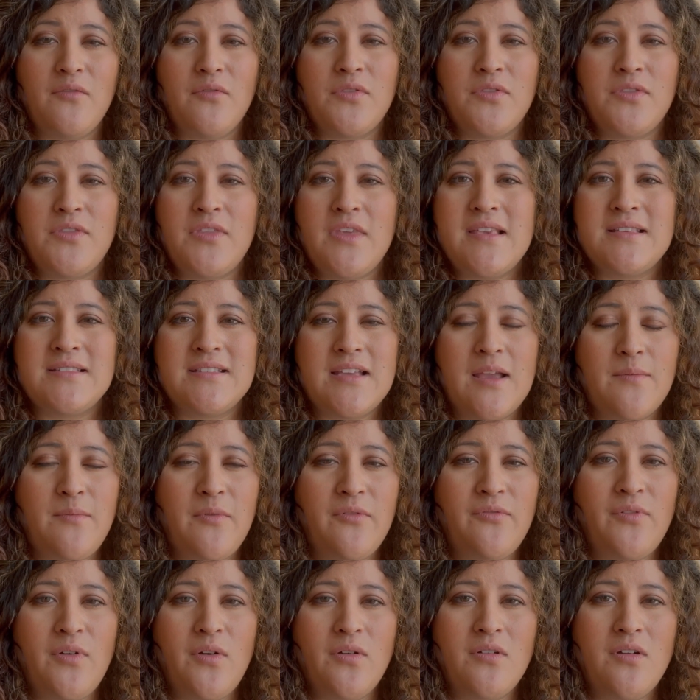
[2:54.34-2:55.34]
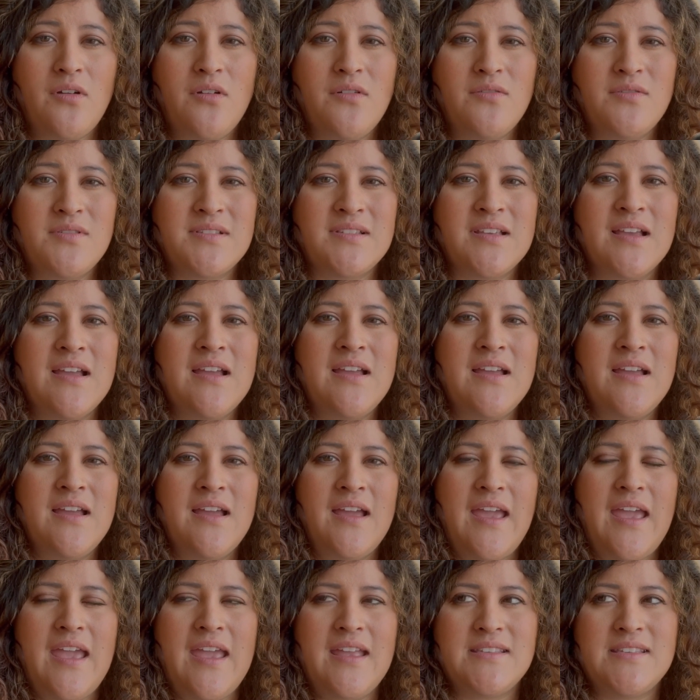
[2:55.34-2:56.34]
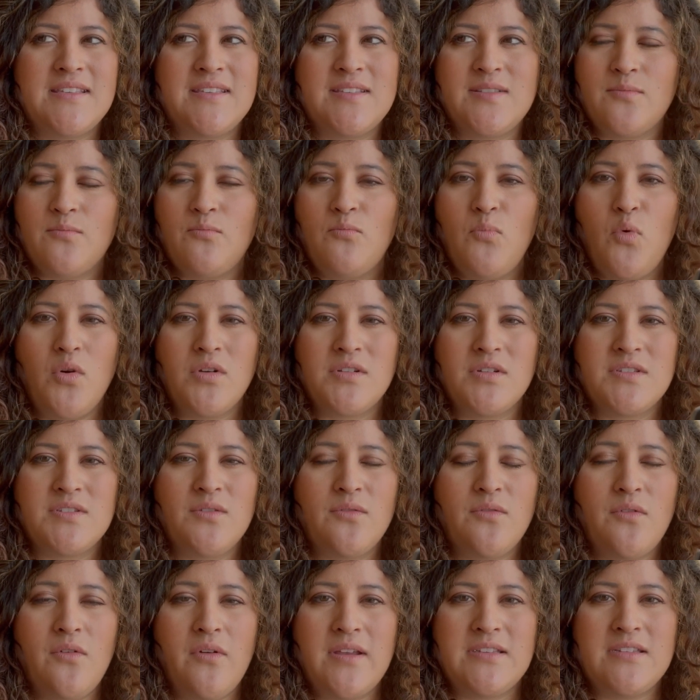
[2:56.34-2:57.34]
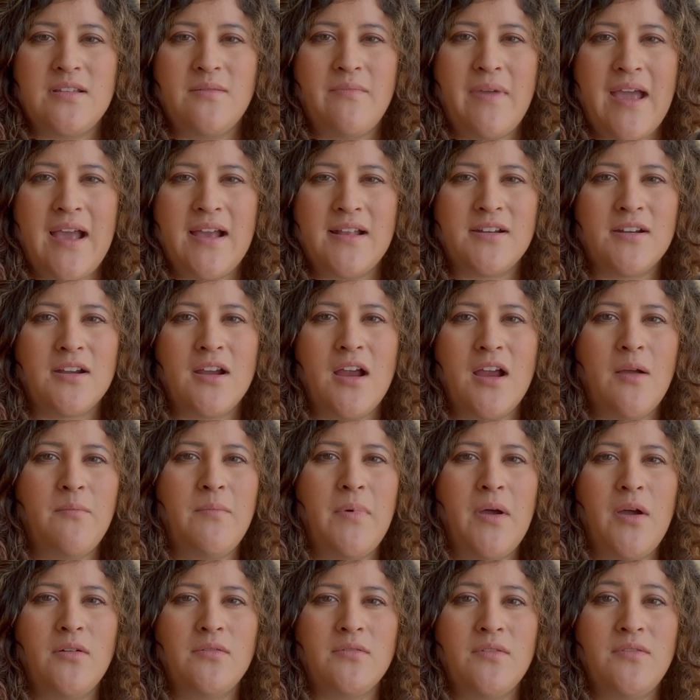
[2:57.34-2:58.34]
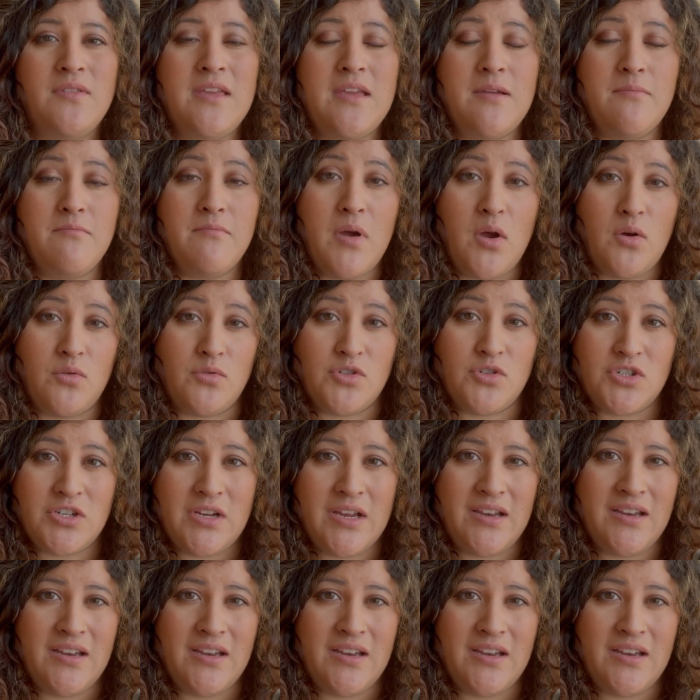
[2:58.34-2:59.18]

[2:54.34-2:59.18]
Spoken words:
these type of photos, it's more so going to matter about the emotion.